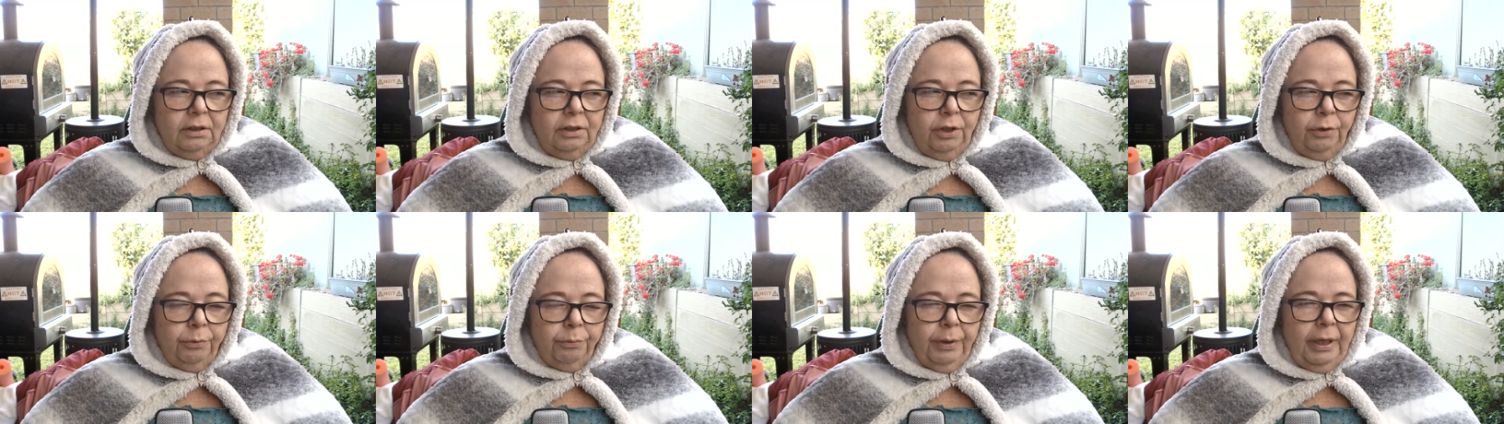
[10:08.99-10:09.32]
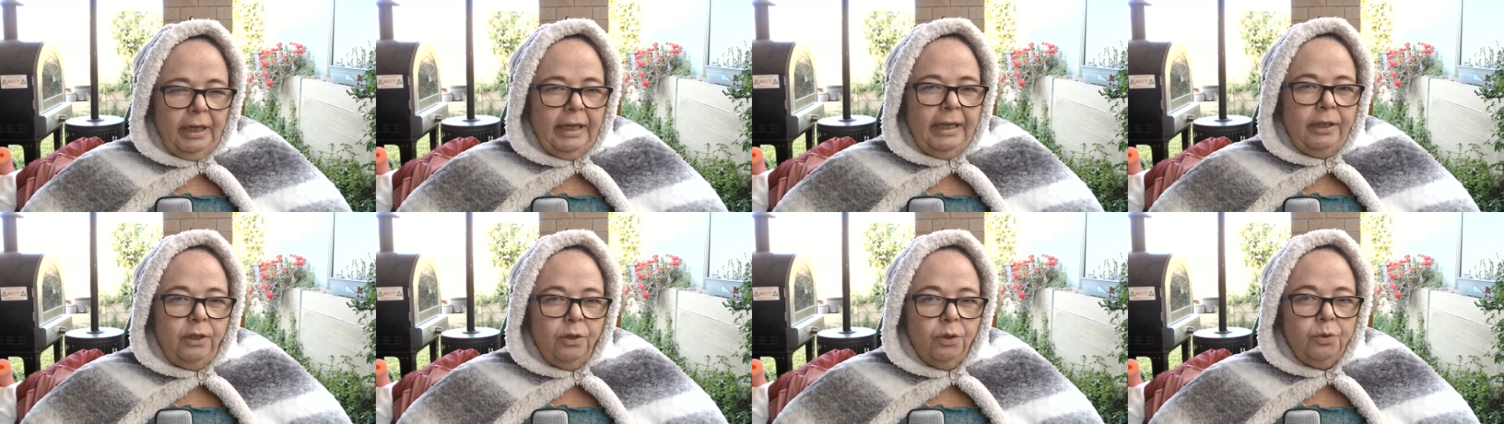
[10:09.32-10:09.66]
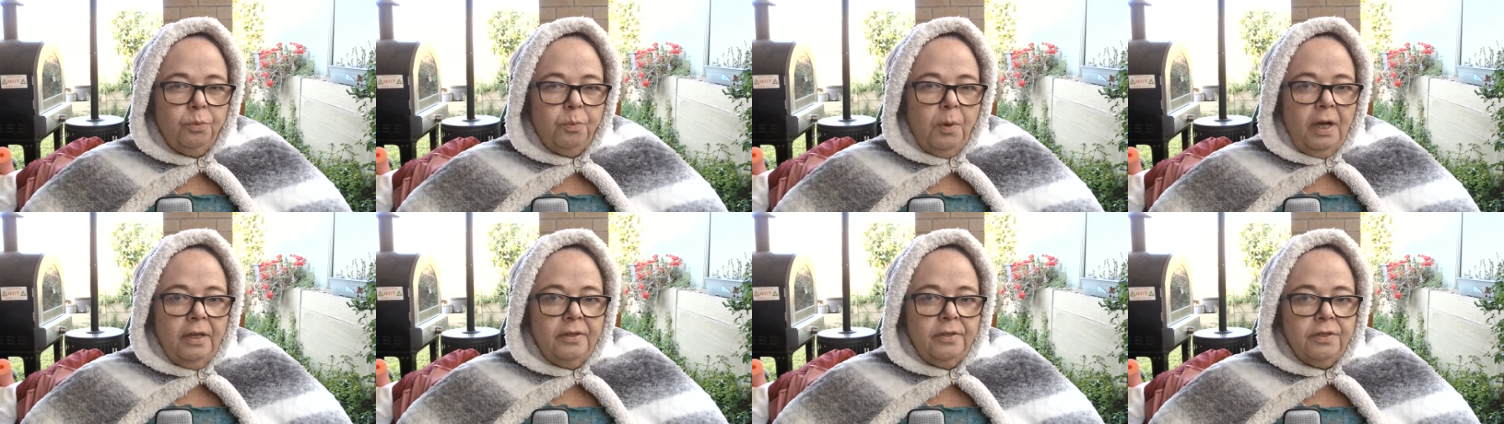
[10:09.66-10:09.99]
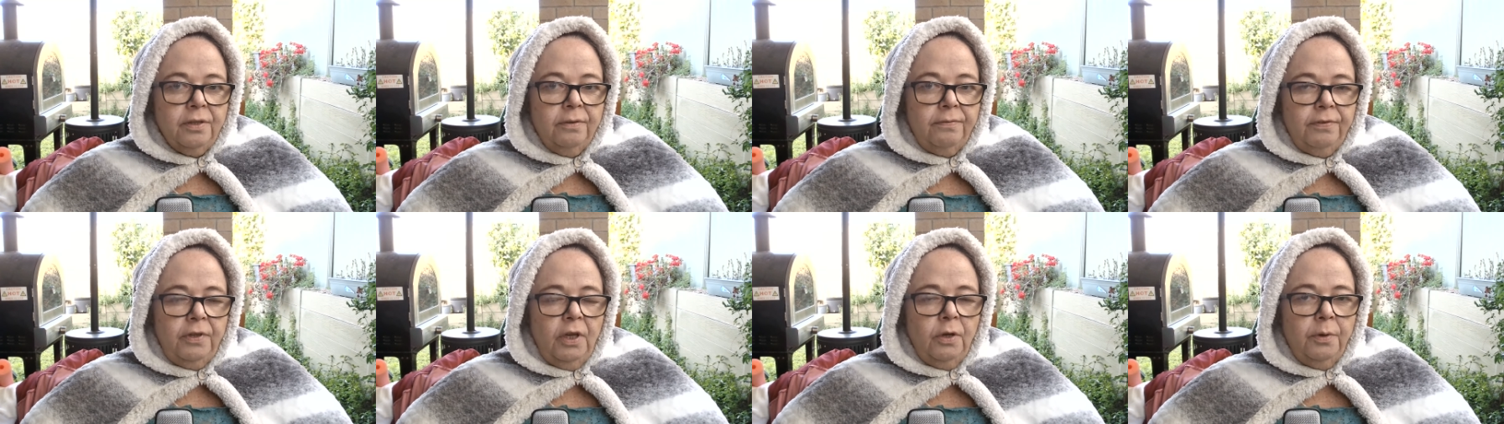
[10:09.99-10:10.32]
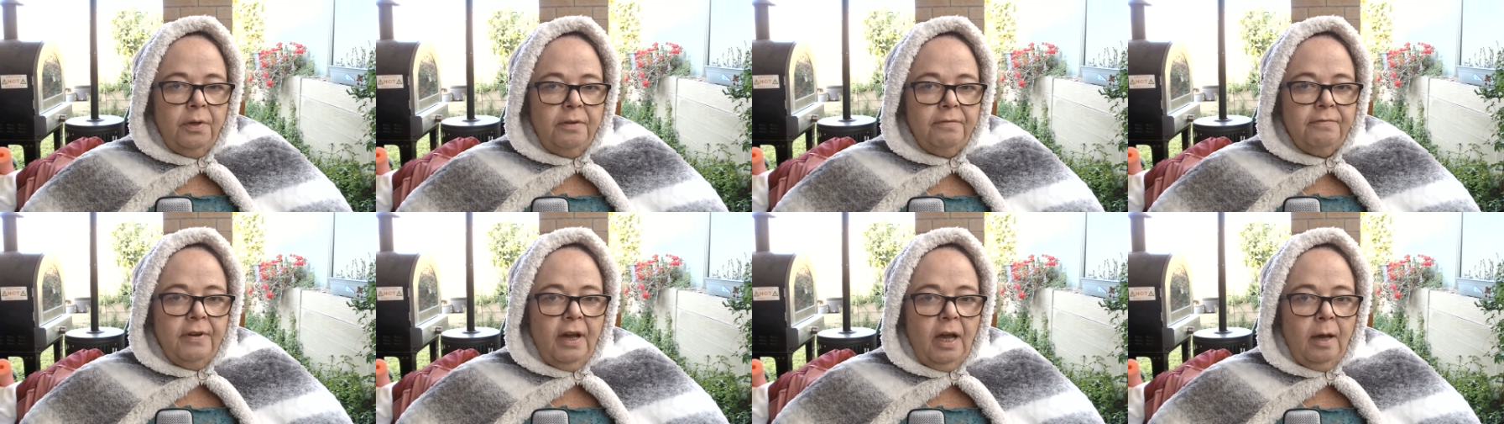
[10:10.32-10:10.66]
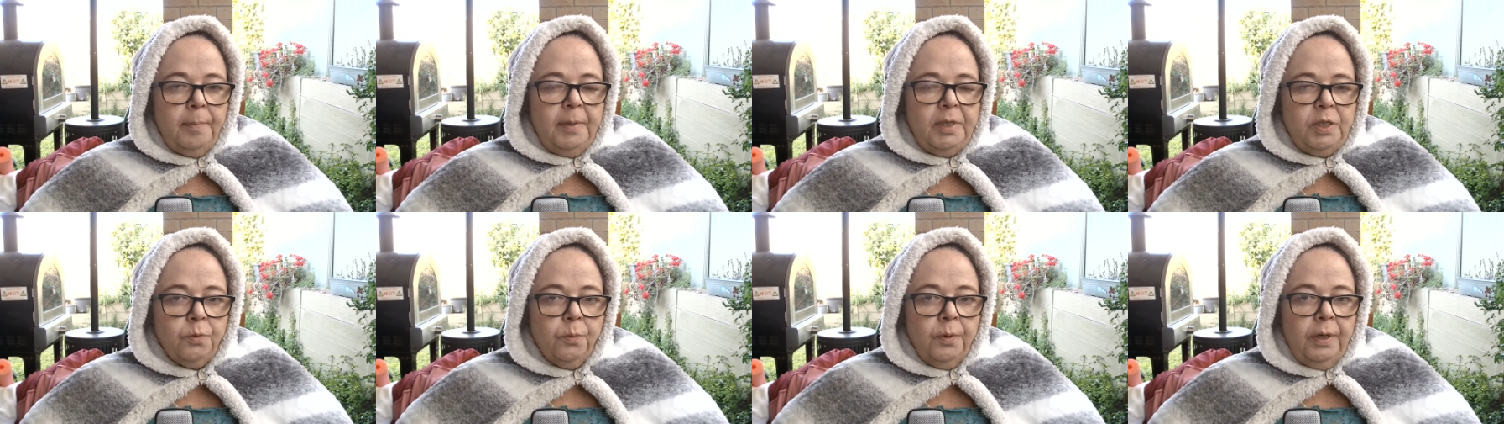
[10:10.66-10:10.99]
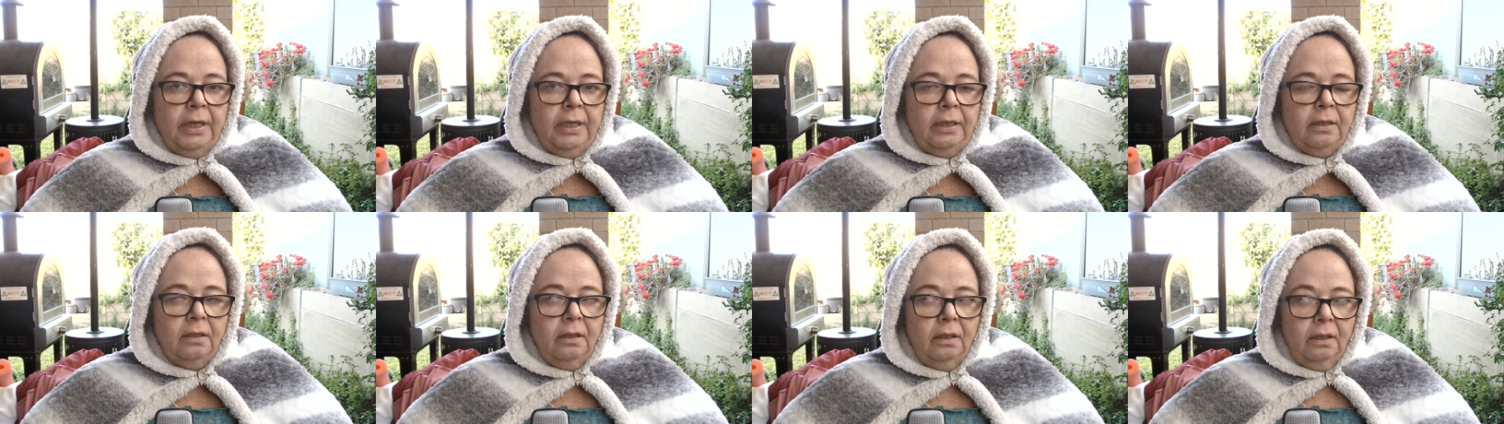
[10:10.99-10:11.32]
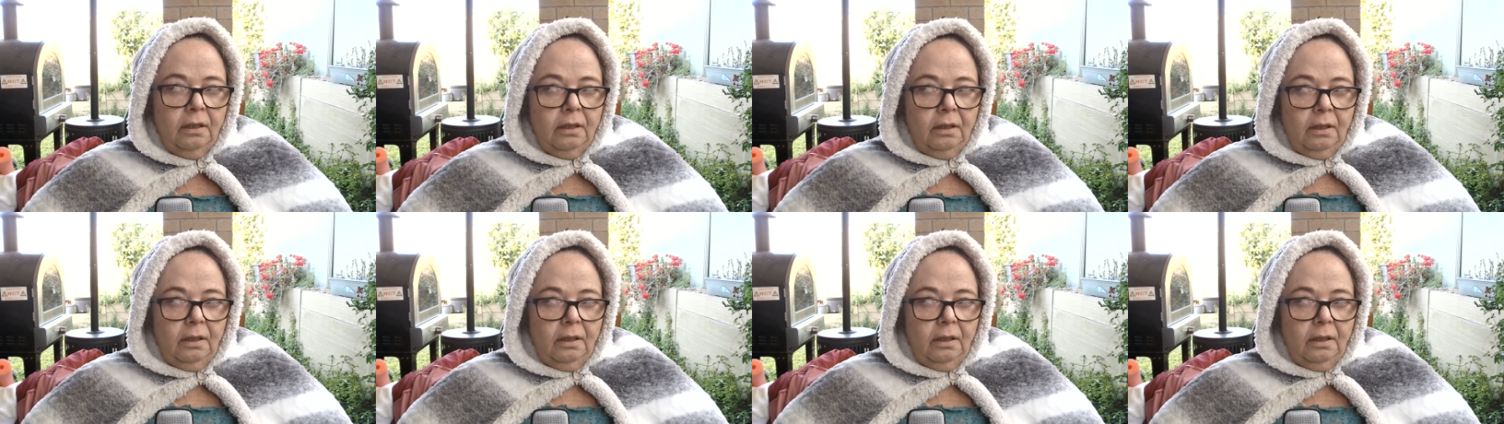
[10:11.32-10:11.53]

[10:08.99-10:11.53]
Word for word: the really good ones are few and far between.